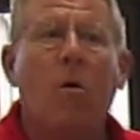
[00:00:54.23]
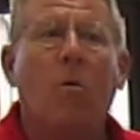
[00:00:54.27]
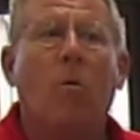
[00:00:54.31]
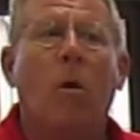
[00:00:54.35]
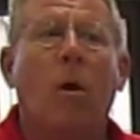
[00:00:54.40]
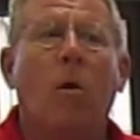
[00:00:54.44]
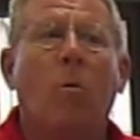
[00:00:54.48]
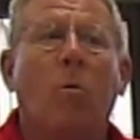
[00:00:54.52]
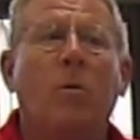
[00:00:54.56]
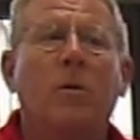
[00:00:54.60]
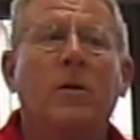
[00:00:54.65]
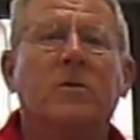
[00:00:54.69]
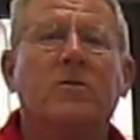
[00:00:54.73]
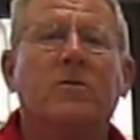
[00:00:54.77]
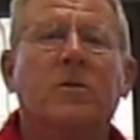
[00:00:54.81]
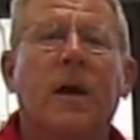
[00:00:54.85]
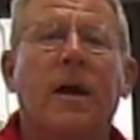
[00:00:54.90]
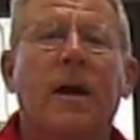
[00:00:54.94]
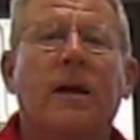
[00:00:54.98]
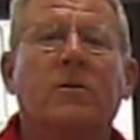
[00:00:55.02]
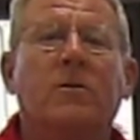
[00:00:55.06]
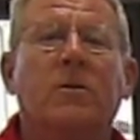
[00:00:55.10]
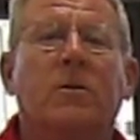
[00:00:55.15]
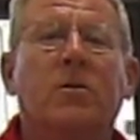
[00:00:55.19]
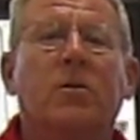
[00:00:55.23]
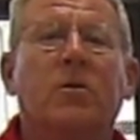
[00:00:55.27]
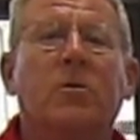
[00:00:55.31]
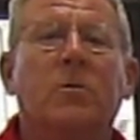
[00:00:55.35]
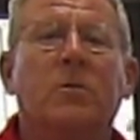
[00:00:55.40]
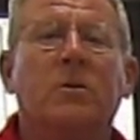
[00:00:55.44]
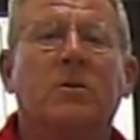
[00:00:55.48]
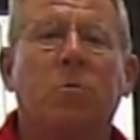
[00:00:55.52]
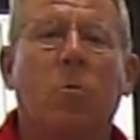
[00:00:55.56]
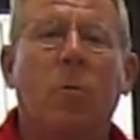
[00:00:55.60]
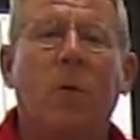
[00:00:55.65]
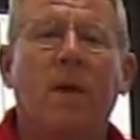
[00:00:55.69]
What we're trying to do
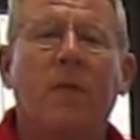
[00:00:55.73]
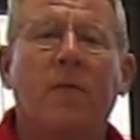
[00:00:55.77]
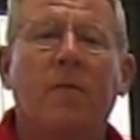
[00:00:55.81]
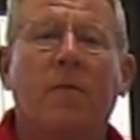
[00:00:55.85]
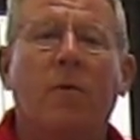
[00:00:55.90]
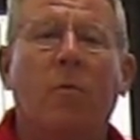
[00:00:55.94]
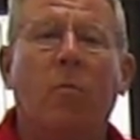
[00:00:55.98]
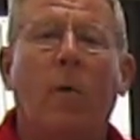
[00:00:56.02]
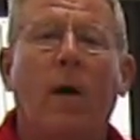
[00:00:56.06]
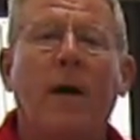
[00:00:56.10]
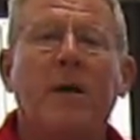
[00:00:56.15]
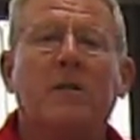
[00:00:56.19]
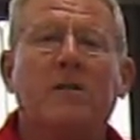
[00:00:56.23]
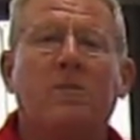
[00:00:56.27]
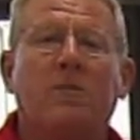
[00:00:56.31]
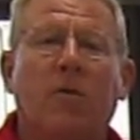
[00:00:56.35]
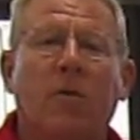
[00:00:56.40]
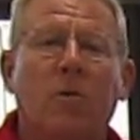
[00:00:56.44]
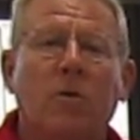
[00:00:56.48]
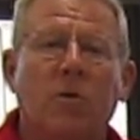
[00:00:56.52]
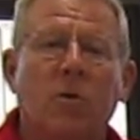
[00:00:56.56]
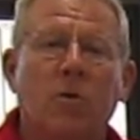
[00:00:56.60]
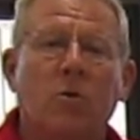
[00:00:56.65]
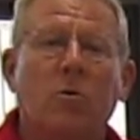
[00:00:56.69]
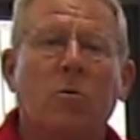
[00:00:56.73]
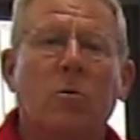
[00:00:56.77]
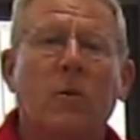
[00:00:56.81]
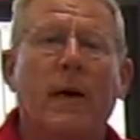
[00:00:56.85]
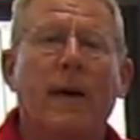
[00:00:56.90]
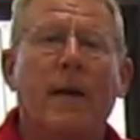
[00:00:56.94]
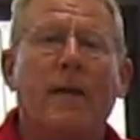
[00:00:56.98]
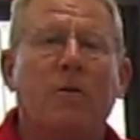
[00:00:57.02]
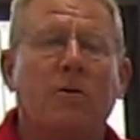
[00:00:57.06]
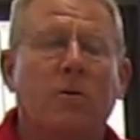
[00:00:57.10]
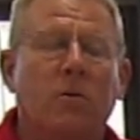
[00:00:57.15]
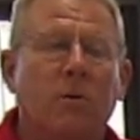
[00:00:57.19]
is win the race for you
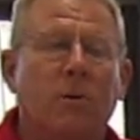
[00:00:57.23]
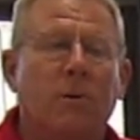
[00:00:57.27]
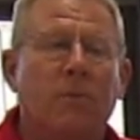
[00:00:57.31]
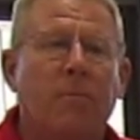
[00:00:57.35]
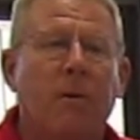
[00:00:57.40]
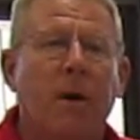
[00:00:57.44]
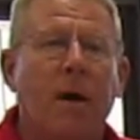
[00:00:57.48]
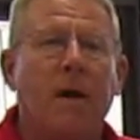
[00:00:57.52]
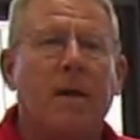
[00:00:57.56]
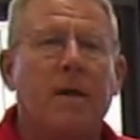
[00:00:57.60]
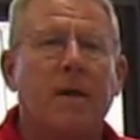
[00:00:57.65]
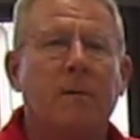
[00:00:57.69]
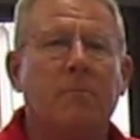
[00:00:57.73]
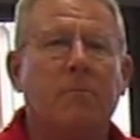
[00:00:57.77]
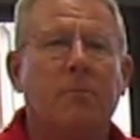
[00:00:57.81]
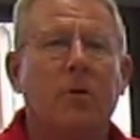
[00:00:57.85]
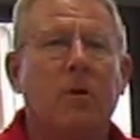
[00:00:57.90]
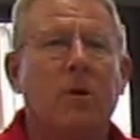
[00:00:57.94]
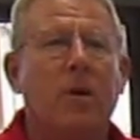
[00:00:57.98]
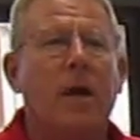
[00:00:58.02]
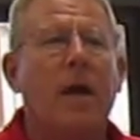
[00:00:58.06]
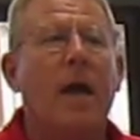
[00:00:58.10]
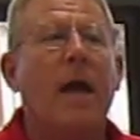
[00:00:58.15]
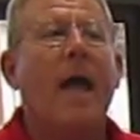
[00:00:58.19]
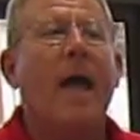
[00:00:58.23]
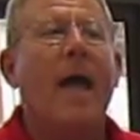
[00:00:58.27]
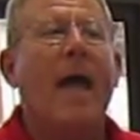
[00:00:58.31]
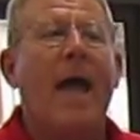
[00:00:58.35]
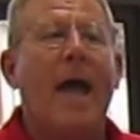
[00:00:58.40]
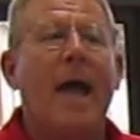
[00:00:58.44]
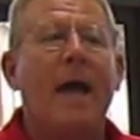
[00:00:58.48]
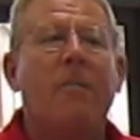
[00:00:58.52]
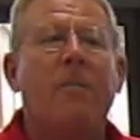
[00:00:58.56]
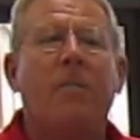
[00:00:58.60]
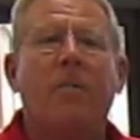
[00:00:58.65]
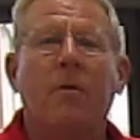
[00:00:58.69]
and your pocketbook
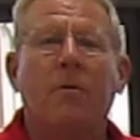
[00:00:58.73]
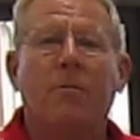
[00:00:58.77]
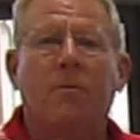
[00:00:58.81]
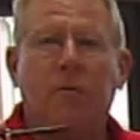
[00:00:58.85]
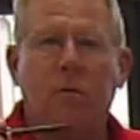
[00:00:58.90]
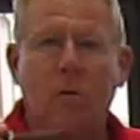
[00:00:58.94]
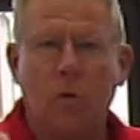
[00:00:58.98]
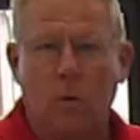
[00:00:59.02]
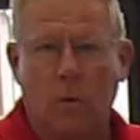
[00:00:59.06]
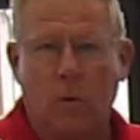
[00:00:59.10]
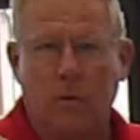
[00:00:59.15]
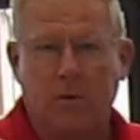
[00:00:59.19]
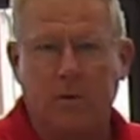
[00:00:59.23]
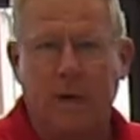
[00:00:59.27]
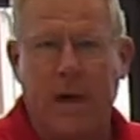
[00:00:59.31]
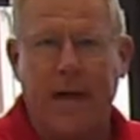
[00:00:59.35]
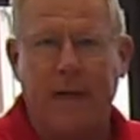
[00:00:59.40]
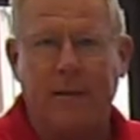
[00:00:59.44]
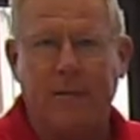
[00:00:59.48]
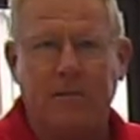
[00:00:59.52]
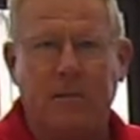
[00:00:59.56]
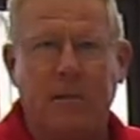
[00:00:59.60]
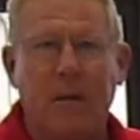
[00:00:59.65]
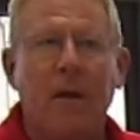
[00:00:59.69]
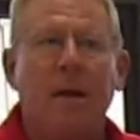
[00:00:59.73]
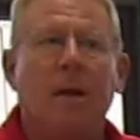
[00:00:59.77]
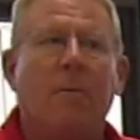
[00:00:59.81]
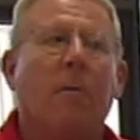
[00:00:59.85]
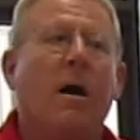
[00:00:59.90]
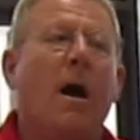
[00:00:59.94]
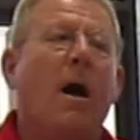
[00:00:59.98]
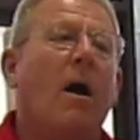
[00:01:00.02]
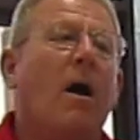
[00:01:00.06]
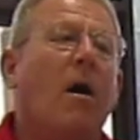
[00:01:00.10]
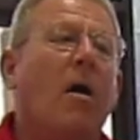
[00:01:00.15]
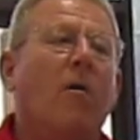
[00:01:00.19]
at the fuel tanks
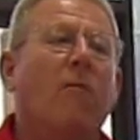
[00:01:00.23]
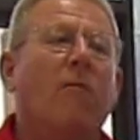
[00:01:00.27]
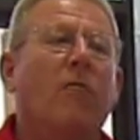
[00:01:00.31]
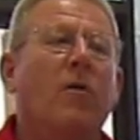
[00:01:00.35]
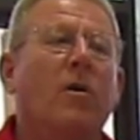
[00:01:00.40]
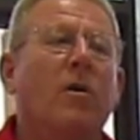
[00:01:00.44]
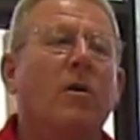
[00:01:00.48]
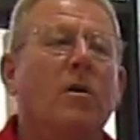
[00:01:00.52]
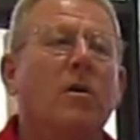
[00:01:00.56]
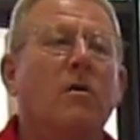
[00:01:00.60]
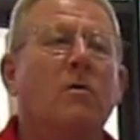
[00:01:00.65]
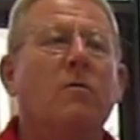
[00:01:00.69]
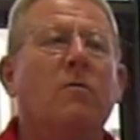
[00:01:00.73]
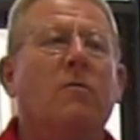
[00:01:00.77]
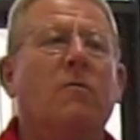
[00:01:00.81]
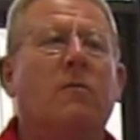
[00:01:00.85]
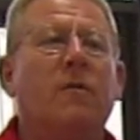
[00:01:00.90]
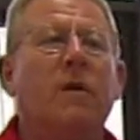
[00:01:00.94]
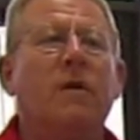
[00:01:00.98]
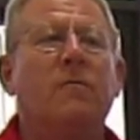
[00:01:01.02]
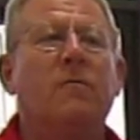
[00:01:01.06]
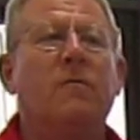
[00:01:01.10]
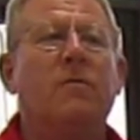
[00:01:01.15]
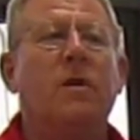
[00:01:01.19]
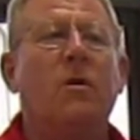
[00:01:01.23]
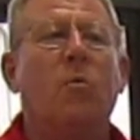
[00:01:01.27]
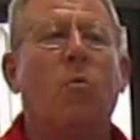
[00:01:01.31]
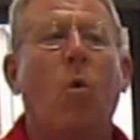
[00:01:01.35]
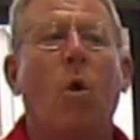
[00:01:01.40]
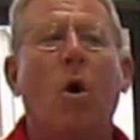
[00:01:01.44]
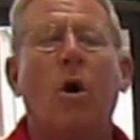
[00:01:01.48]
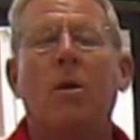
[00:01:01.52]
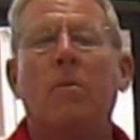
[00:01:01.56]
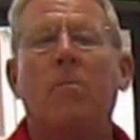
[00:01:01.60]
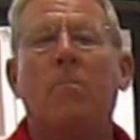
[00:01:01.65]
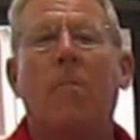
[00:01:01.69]
by offering you
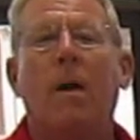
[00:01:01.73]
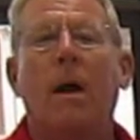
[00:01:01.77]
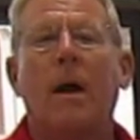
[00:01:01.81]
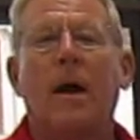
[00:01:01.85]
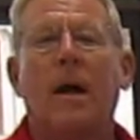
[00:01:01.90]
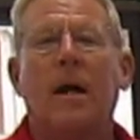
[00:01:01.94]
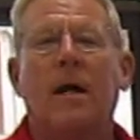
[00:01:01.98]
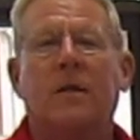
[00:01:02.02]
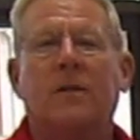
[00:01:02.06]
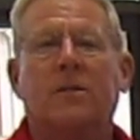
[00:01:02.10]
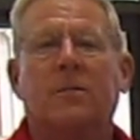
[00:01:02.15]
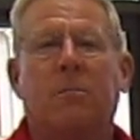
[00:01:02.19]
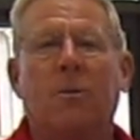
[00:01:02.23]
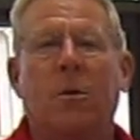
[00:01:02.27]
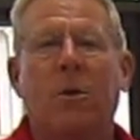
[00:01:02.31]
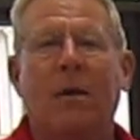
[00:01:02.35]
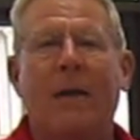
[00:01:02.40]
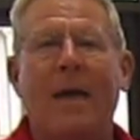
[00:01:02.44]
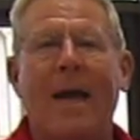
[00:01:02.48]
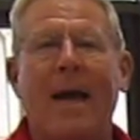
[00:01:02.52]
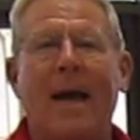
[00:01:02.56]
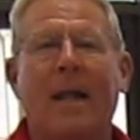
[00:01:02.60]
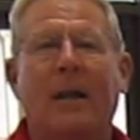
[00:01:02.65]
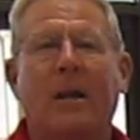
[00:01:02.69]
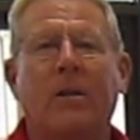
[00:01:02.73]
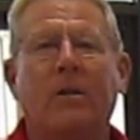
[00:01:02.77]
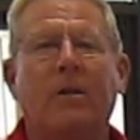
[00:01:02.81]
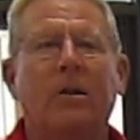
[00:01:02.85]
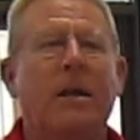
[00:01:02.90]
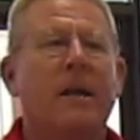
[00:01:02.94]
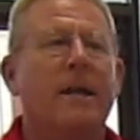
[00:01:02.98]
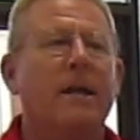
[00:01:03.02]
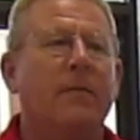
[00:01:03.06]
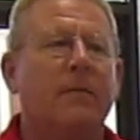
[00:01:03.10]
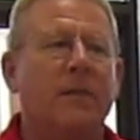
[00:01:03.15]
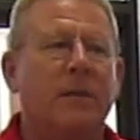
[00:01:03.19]
51 miles per gallon
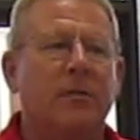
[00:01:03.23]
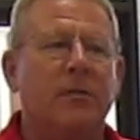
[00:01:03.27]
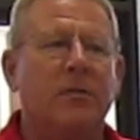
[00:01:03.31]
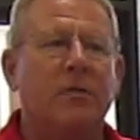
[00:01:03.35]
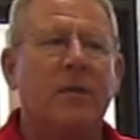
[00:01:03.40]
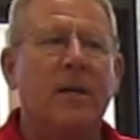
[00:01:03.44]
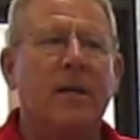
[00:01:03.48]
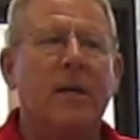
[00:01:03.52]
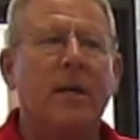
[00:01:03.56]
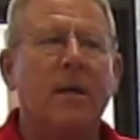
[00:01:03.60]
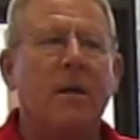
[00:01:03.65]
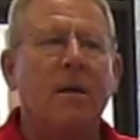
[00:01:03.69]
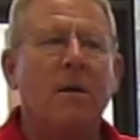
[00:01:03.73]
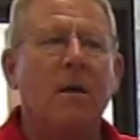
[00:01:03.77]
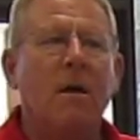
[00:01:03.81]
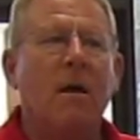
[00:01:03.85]
in the city,